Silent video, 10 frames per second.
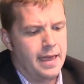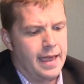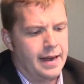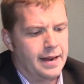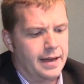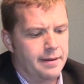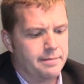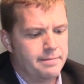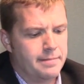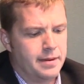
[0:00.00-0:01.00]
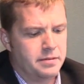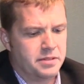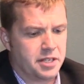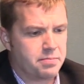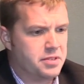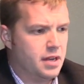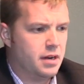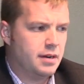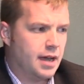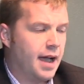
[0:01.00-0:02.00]
And
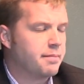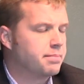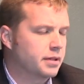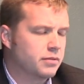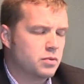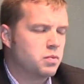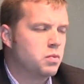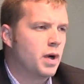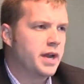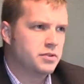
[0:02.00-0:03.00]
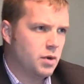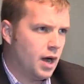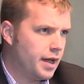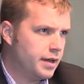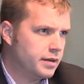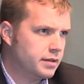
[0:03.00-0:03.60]
6%, I believe, was way too high.